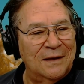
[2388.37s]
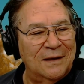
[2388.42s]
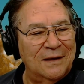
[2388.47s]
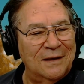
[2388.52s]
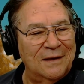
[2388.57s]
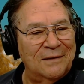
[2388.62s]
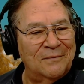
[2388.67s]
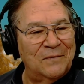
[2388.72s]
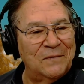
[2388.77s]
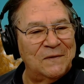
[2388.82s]

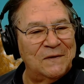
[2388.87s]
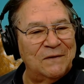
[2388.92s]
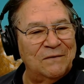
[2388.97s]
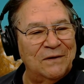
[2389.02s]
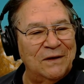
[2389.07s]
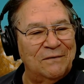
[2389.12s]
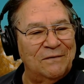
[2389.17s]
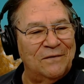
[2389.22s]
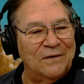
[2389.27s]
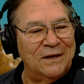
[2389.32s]
let me see if I
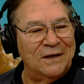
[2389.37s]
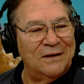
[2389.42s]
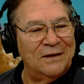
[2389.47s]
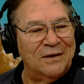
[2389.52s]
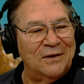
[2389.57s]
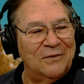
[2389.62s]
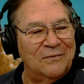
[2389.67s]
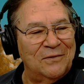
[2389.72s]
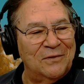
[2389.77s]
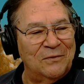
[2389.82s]
can find
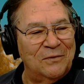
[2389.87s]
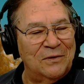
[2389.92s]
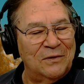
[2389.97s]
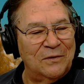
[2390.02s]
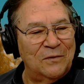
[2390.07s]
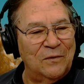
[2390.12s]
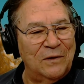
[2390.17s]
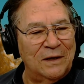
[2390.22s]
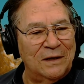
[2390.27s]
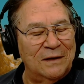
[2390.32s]
another one real
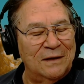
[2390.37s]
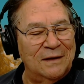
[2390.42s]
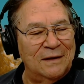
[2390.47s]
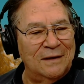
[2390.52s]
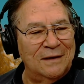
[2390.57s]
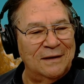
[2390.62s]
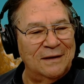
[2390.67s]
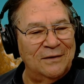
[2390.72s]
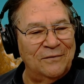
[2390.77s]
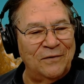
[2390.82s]
quick.
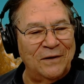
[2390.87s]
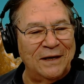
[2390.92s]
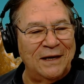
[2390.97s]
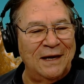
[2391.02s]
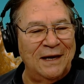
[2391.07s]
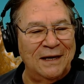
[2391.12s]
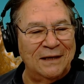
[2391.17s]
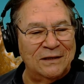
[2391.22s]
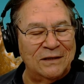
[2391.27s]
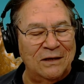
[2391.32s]
If I
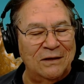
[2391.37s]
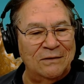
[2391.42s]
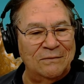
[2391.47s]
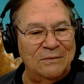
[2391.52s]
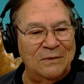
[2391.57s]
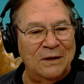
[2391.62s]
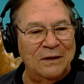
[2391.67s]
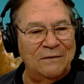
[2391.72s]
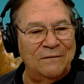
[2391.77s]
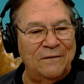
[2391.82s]
can't, I'll
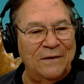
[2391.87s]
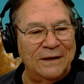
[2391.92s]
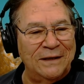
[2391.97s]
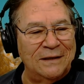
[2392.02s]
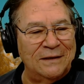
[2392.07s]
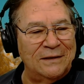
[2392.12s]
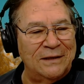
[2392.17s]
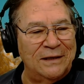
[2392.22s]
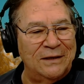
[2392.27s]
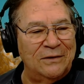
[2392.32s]
I'll find
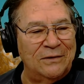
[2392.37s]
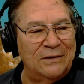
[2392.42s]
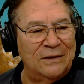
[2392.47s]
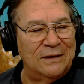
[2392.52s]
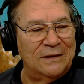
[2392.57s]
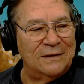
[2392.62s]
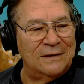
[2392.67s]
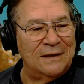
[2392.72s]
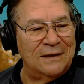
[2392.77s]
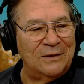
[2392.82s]
it later and
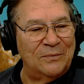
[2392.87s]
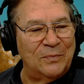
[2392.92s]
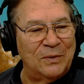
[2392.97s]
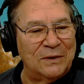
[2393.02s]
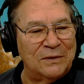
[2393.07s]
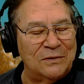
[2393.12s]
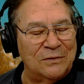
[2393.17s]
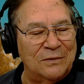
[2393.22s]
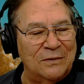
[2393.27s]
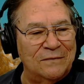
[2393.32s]
then take a
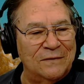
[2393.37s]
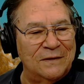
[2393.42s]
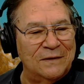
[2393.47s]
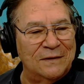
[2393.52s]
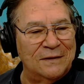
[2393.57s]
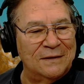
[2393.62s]
picture of it.